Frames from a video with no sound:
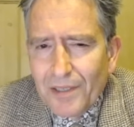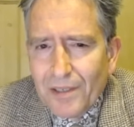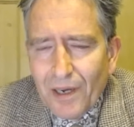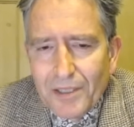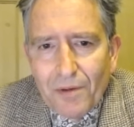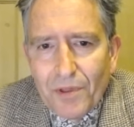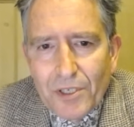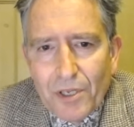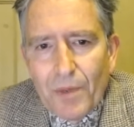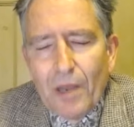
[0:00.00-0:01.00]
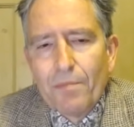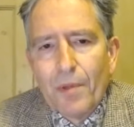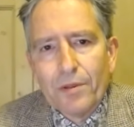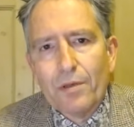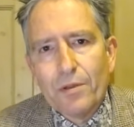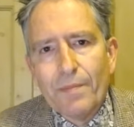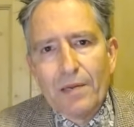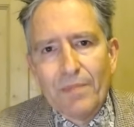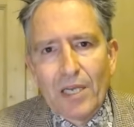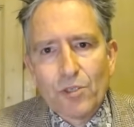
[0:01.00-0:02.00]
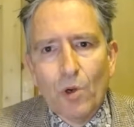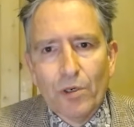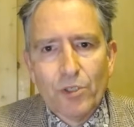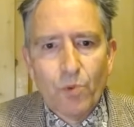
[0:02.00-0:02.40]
don't think so. The Mad Max world is